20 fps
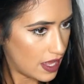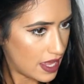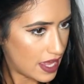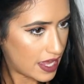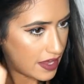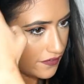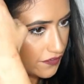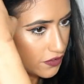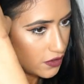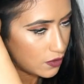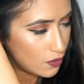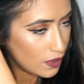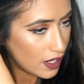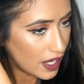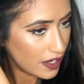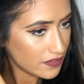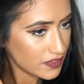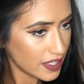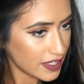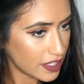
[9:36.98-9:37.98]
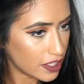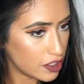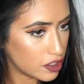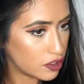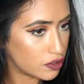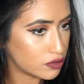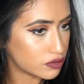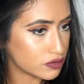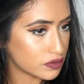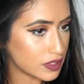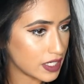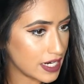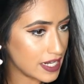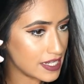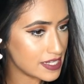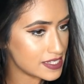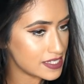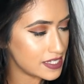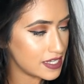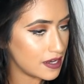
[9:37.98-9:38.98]
If you have like a
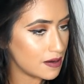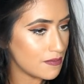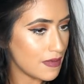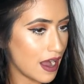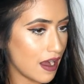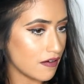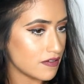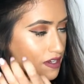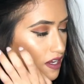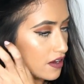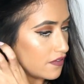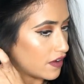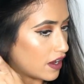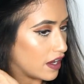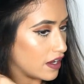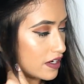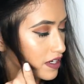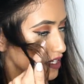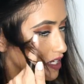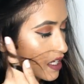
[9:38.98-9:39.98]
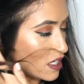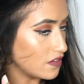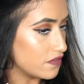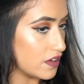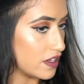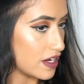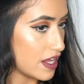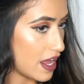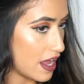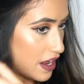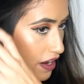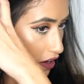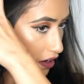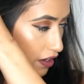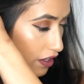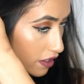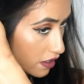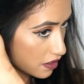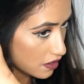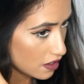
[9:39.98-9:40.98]
crazy amount of uneven
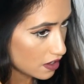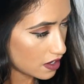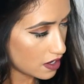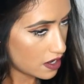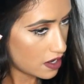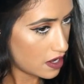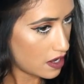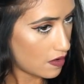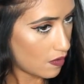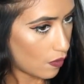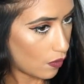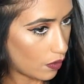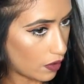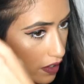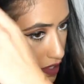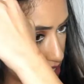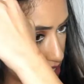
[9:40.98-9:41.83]
hair, or